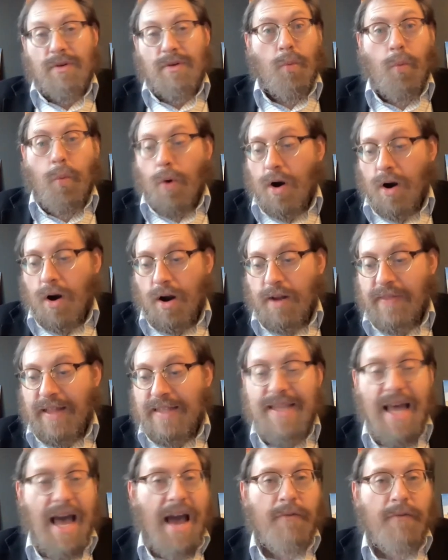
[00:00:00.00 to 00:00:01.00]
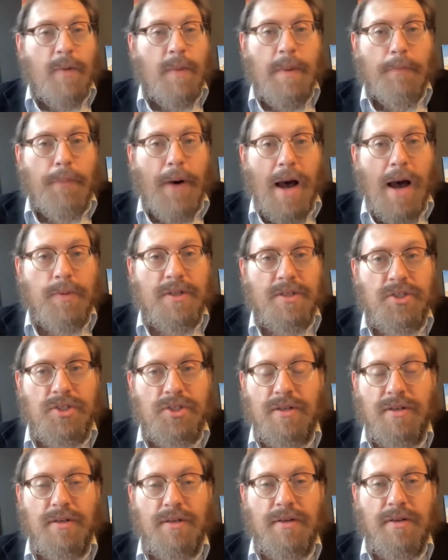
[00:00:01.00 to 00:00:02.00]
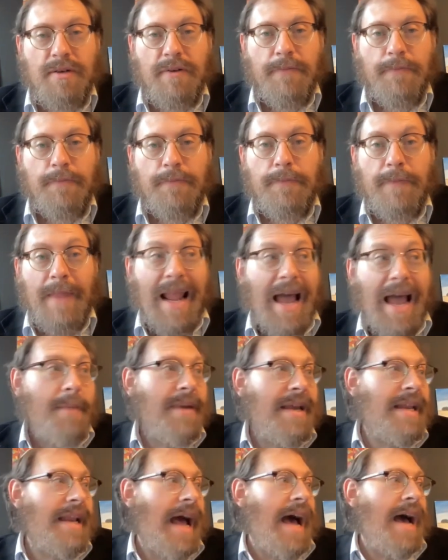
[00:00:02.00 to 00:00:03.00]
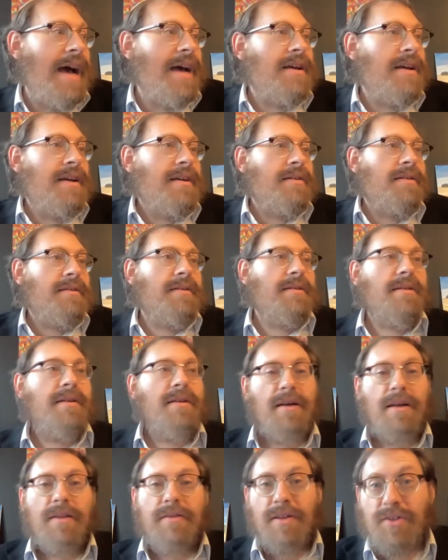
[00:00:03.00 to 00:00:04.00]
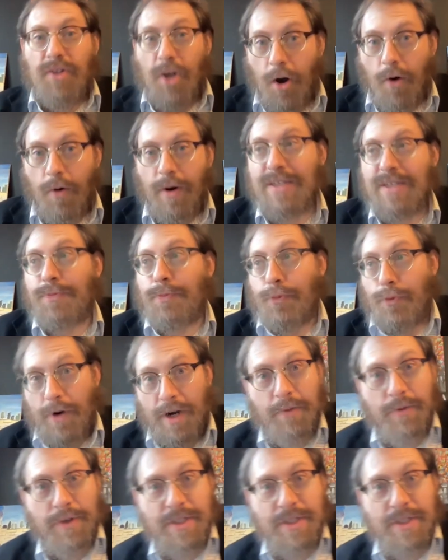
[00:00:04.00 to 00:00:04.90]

work that's ever been published. I mean, I, the Torah is pretty